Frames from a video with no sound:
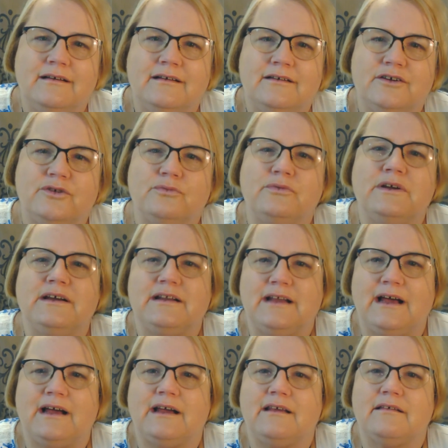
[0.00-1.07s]
to
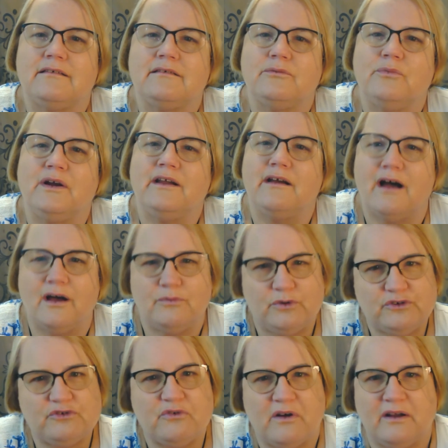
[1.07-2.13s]
realize what God
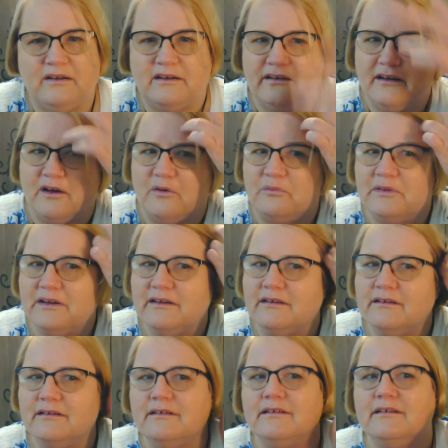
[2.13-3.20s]
was trying to tell me.
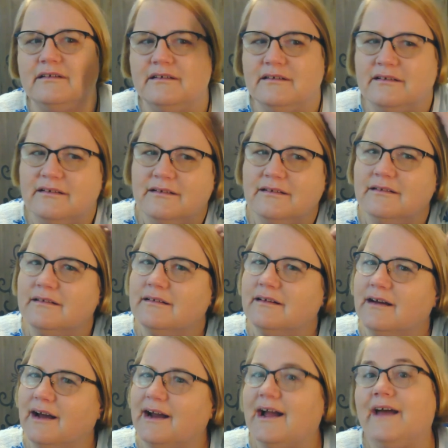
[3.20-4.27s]

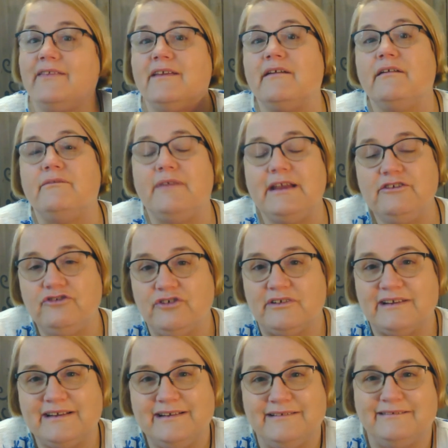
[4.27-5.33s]
I got there eventually.